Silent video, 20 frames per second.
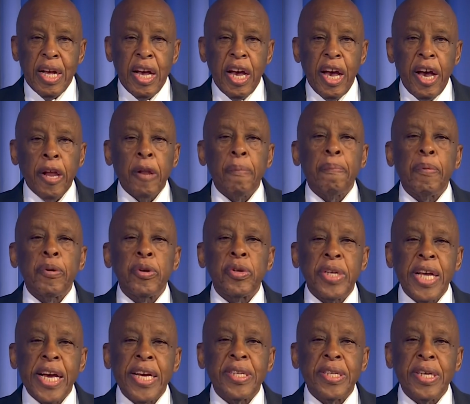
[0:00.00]
and
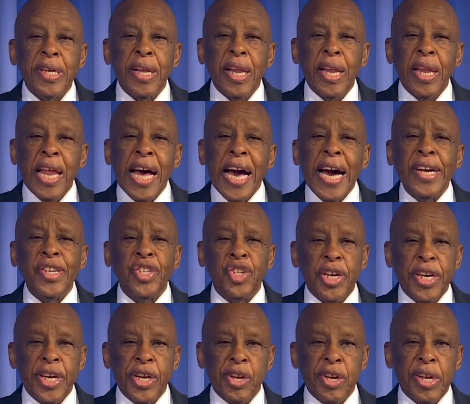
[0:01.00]
protecting large
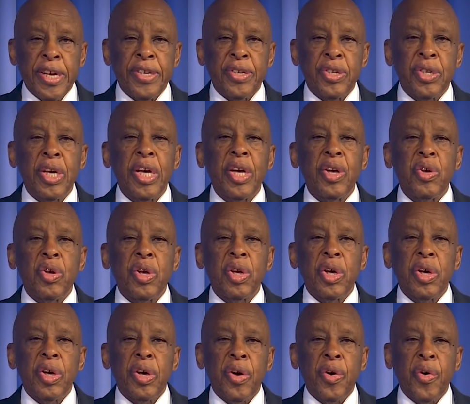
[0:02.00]
areas
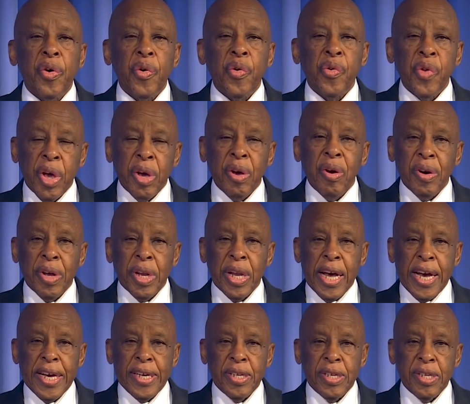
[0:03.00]

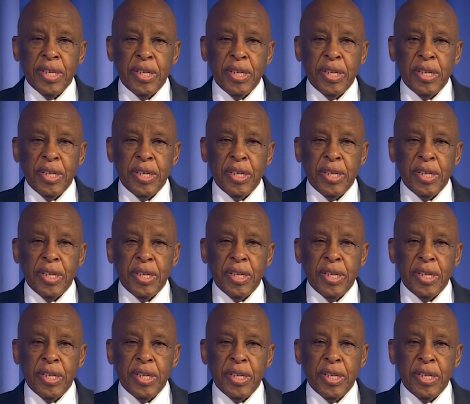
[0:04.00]
recognized.